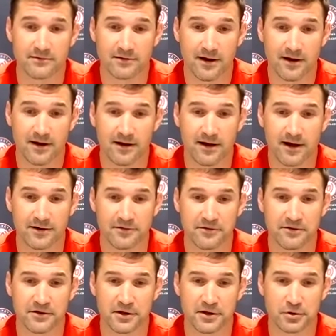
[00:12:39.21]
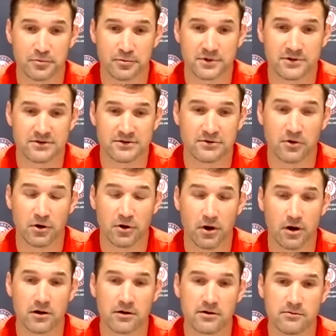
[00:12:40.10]
I don't think it'll be too
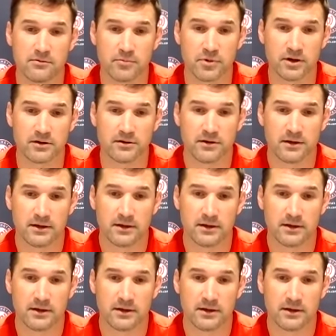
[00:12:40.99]
hard, but,